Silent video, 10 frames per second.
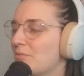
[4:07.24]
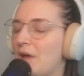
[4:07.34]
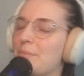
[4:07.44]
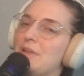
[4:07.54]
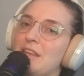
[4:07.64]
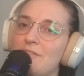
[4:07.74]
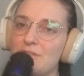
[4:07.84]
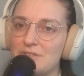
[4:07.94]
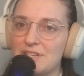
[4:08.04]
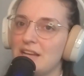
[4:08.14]
I mean, if
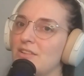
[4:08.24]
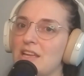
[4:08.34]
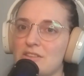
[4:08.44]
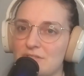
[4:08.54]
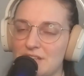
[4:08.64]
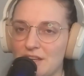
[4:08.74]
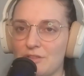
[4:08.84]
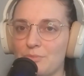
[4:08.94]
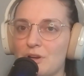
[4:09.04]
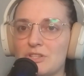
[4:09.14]
you've seen Glee and you've seen
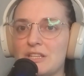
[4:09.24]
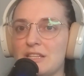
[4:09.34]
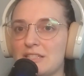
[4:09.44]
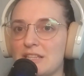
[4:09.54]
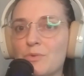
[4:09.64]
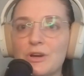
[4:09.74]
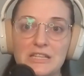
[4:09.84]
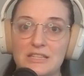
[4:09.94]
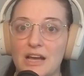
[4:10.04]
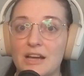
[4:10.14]
other projects he's done where
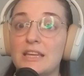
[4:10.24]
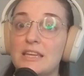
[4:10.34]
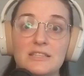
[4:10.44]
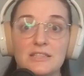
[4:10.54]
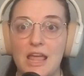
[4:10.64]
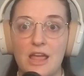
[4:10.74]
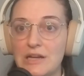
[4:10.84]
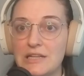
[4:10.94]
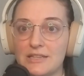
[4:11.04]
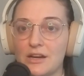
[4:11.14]
he's sung, he's a
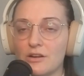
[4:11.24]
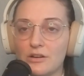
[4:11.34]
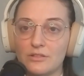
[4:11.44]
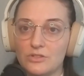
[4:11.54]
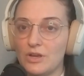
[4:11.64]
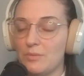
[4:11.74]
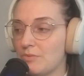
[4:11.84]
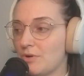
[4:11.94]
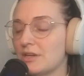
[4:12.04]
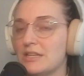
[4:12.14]
great singer. Don't get me
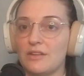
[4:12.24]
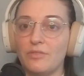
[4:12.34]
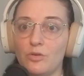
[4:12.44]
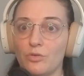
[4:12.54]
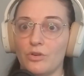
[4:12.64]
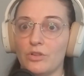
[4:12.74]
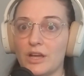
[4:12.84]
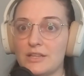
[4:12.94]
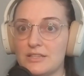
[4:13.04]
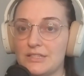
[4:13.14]
wrong, he's definitely grown a
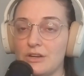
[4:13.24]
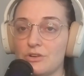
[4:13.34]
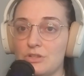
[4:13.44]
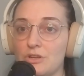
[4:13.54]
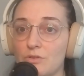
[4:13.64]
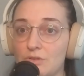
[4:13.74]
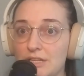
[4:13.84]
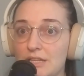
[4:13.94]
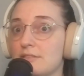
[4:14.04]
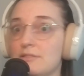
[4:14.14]
lot as a singer too
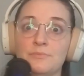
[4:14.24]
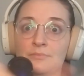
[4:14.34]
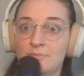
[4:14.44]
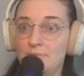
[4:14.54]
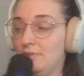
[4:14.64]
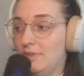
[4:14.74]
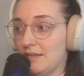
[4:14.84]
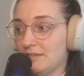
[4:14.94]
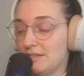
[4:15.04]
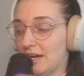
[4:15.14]
since
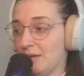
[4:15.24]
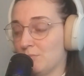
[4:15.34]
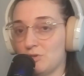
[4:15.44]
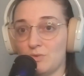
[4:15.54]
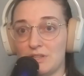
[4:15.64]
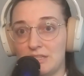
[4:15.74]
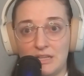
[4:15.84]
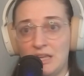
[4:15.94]
this time, which was,